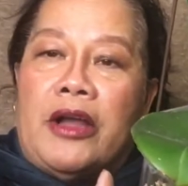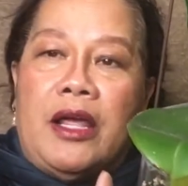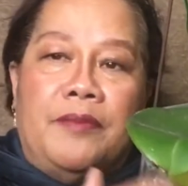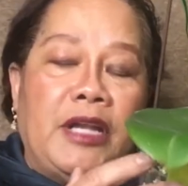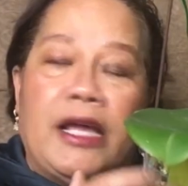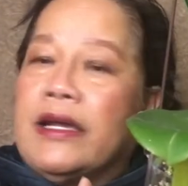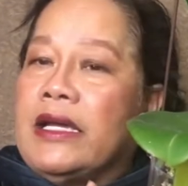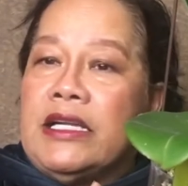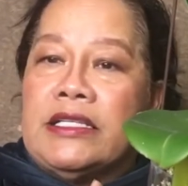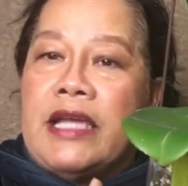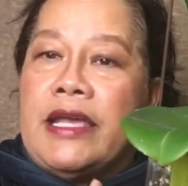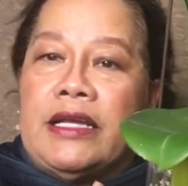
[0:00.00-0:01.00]
it. I'm not gonna
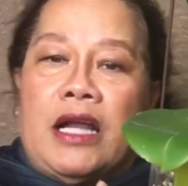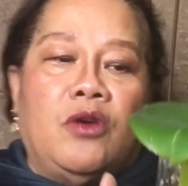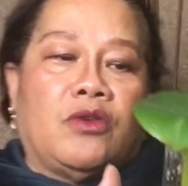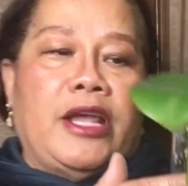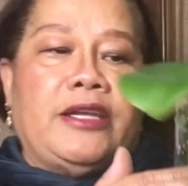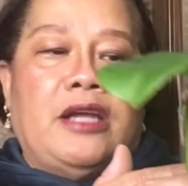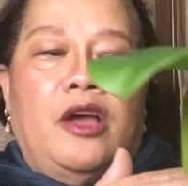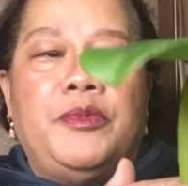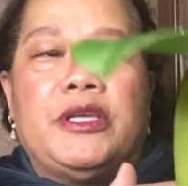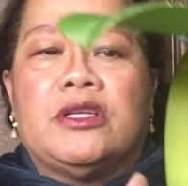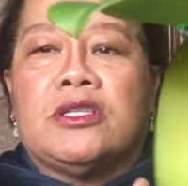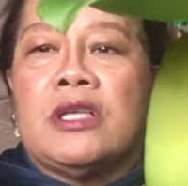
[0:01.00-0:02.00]
take it out right now
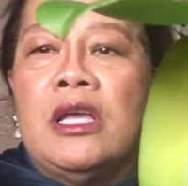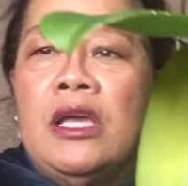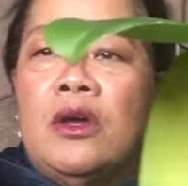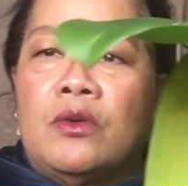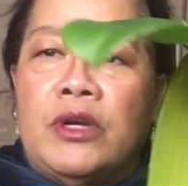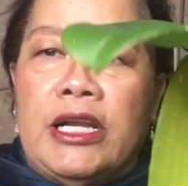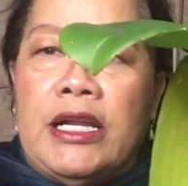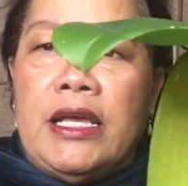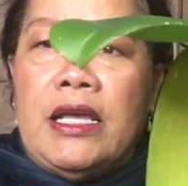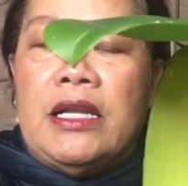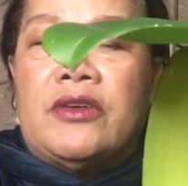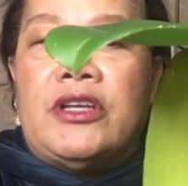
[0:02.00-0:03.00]
because
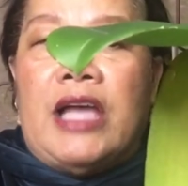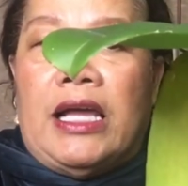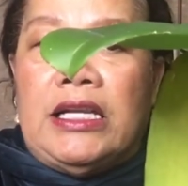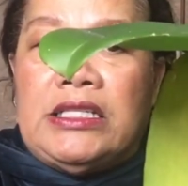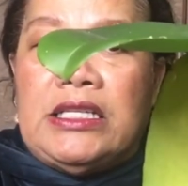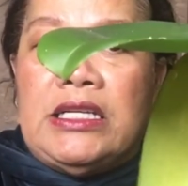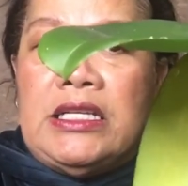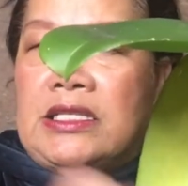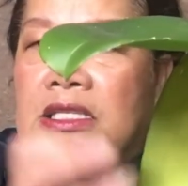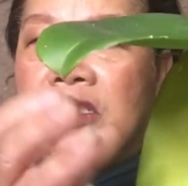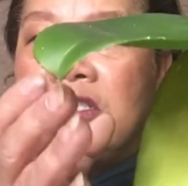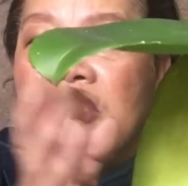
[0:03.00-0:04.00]
really in reality this
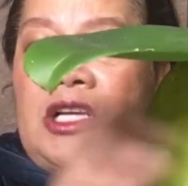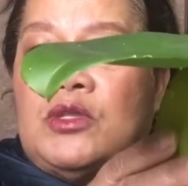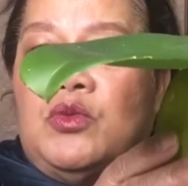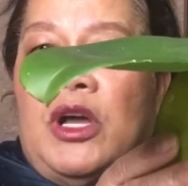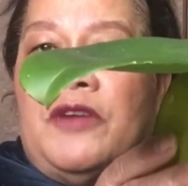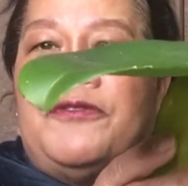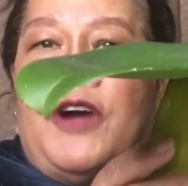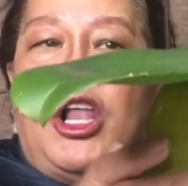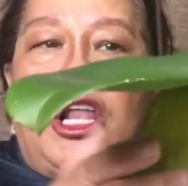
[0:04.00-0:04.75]
is just will fall